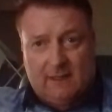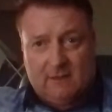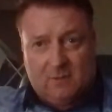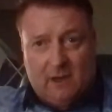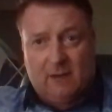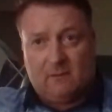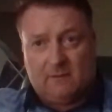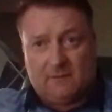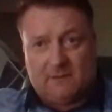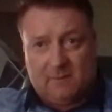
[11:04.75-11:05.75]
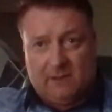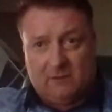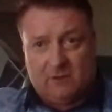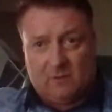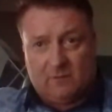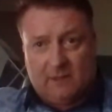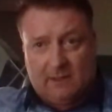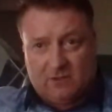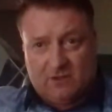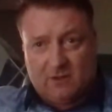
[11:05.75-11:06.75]
takes a while to build up
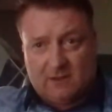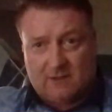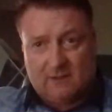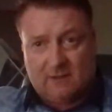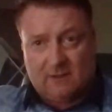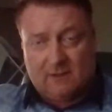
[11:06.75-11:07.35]
that trust